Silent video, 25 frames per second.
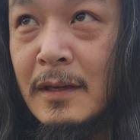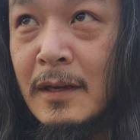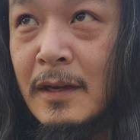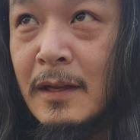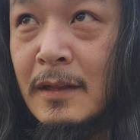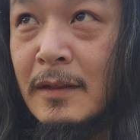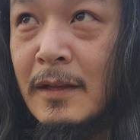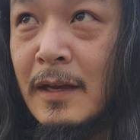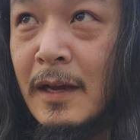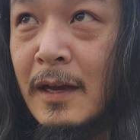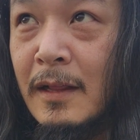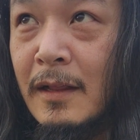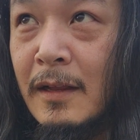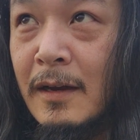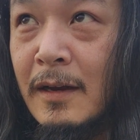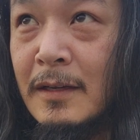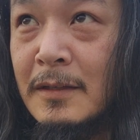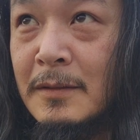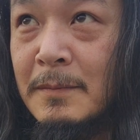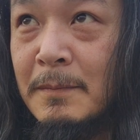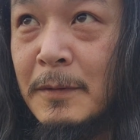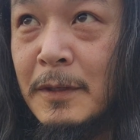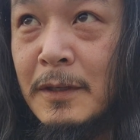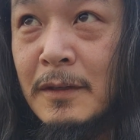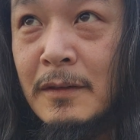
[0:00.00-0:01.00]
and that
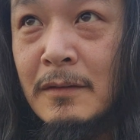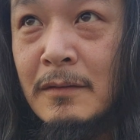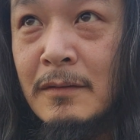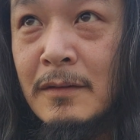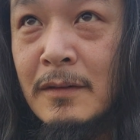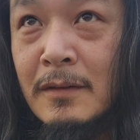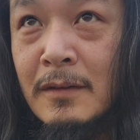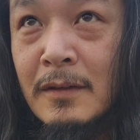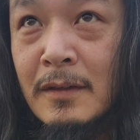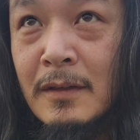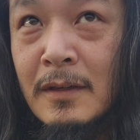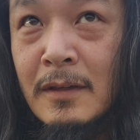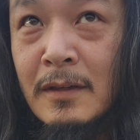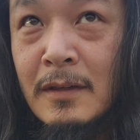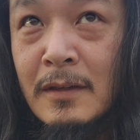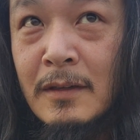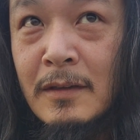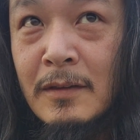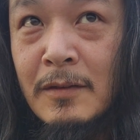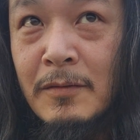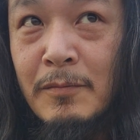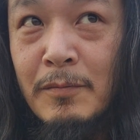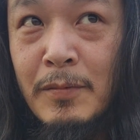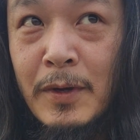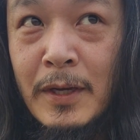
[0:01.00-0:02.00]
lost me
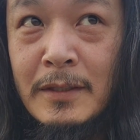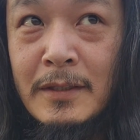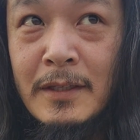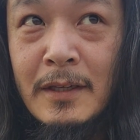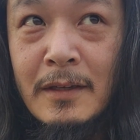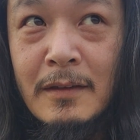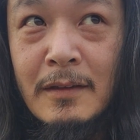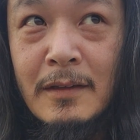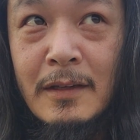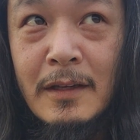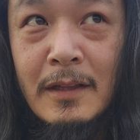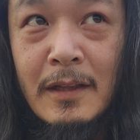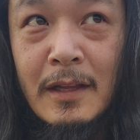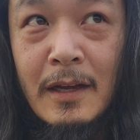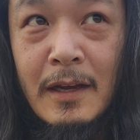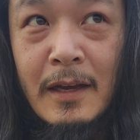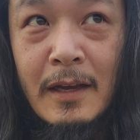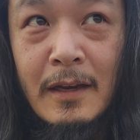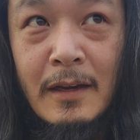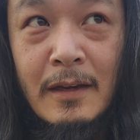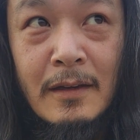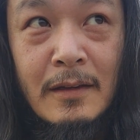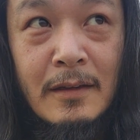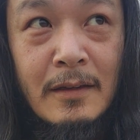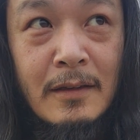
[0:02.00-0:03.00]
basically like